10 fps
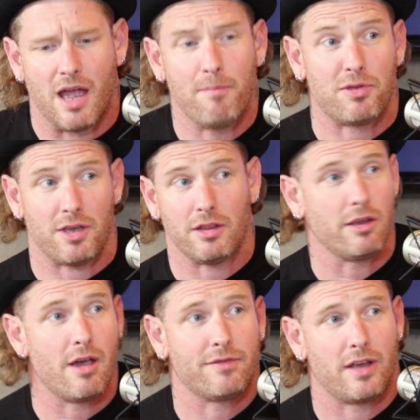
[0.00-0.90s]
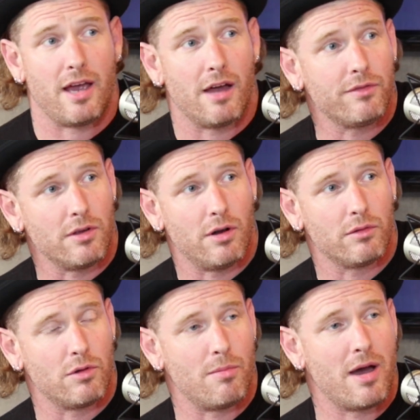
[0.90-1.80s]
empathy that you have to have, you
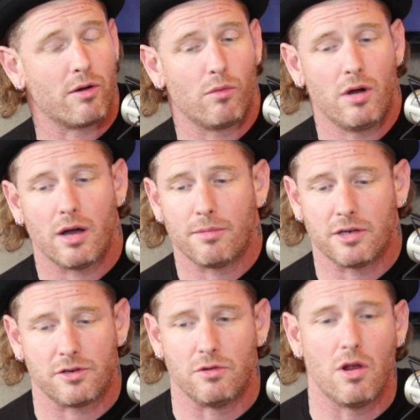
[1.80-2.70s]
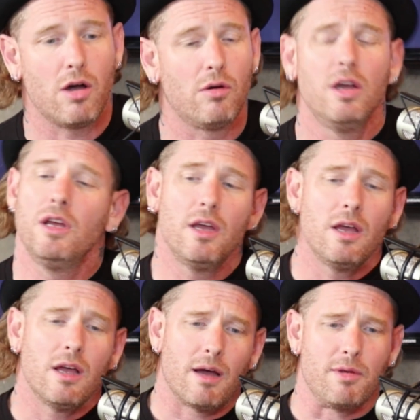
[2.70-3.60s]
know, no matter what, because you know,
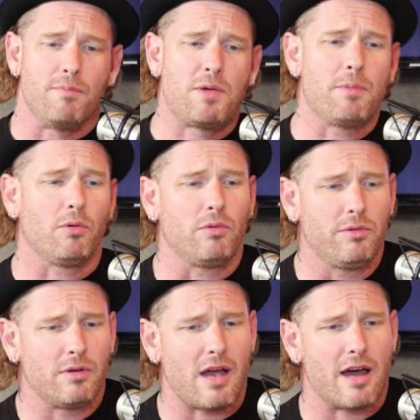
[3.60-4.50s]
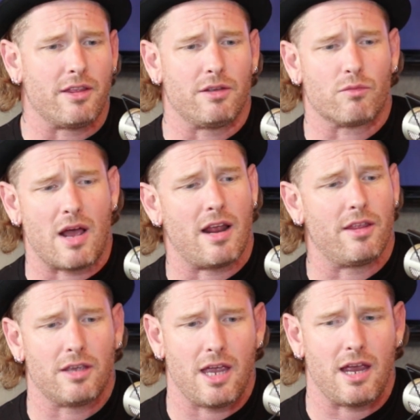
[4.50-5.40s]
I mean, people right out of
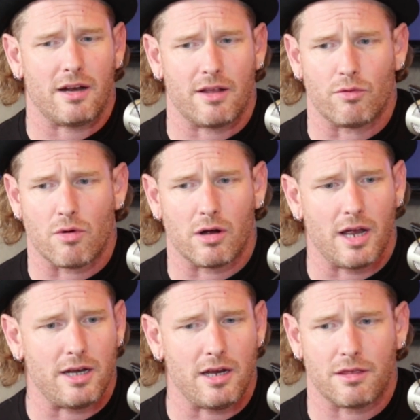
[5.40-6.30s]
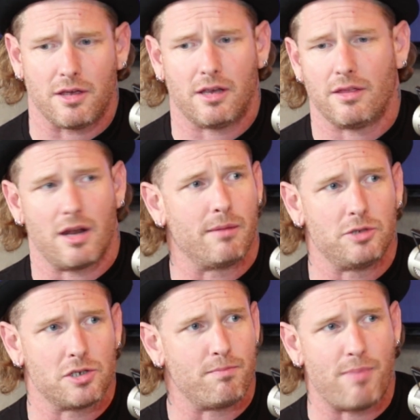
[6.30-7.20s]
the gate had the wrong idea, thinking that I'm
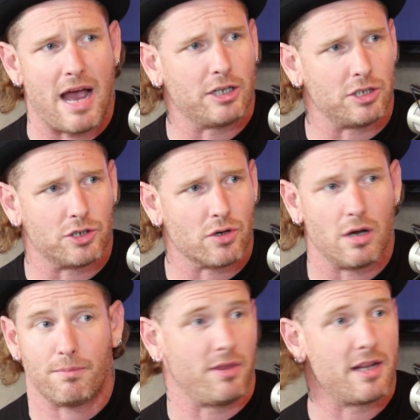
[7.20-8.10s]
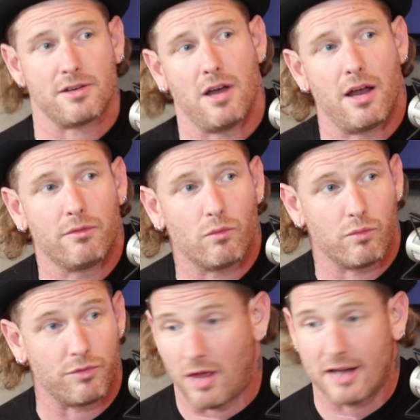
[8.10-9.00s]
just bashing Trump, and that's not
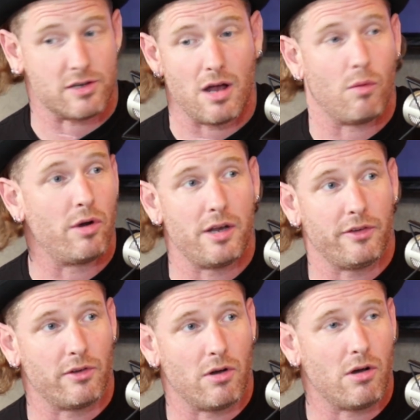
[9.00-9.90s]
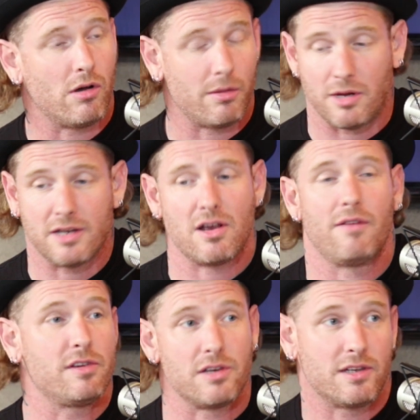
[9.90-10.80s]
what it is at all. I mean,
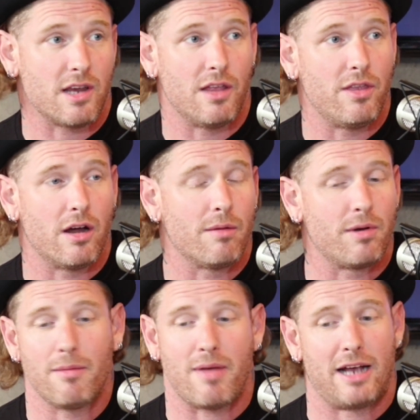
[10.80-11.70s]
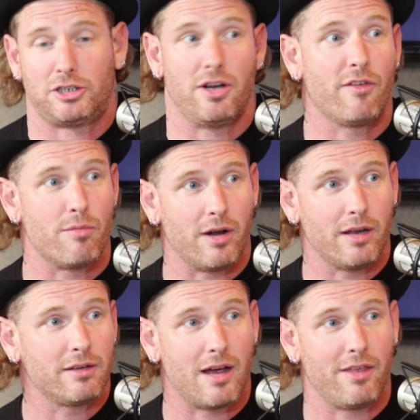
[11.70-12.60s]
it's in there, but I'm bashing
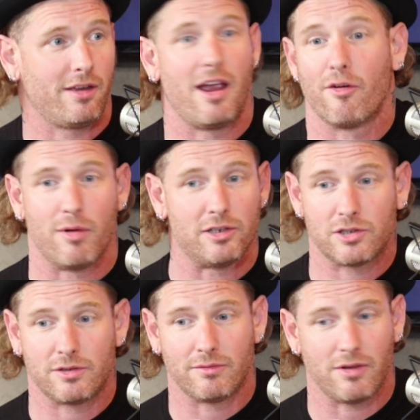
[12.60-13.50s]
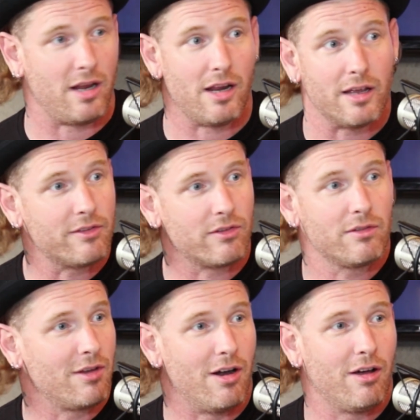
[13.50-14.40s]
everybody. I think everybody's
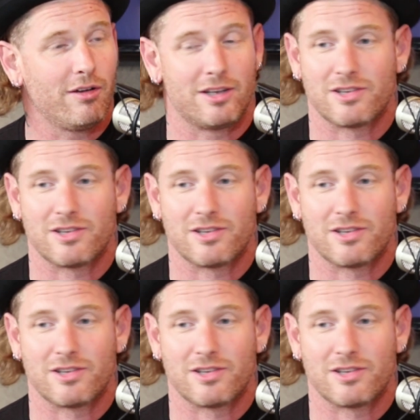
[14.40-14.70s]
idiots, you know.